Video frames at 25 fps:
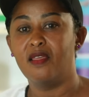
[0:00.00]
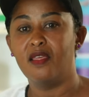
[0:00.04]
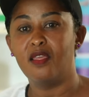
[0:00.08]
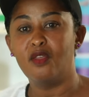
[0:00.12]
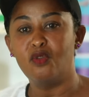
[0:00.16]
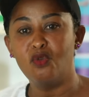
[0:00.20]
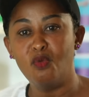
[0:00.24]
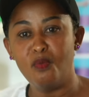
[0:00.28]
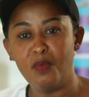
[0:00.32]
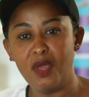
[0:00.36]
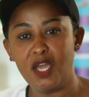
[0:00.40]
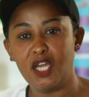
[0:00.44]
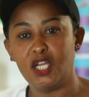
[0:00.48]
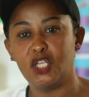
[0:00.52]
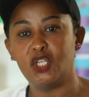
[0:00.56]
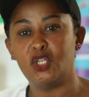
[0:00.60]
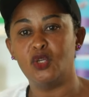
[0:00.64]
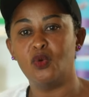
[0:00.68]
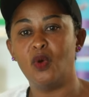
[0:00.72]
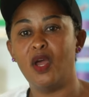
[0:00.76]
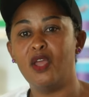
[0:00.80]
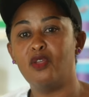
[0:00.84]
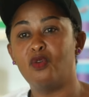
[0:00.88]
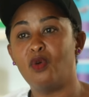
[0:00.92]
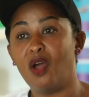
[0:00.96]
you make
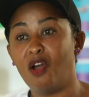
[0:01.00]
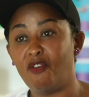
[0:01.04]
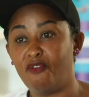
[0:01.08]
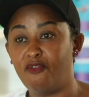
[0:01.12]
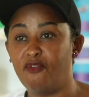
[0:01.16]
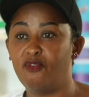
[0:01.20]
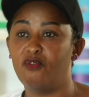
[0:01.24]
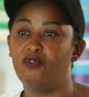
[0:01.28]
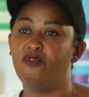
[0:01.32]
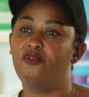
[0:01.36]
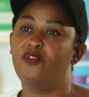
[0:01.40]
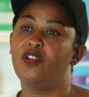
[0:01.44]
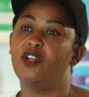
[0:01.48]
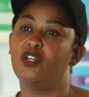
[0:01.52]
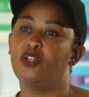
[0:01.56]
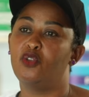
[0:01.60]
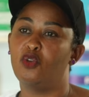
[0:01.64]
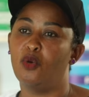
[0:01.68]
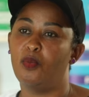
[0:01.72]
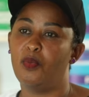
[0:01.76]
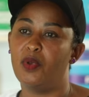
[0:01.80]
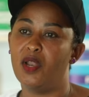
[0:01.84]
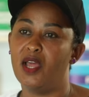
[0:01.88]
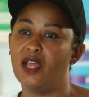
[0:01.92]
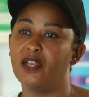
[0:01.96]
sure you have fulfilled
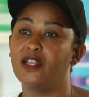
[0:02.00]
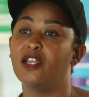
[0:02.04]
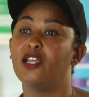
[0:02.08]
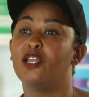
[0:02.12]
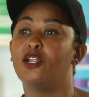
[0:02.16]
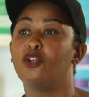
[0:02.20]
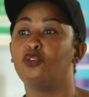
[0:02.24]
your plan.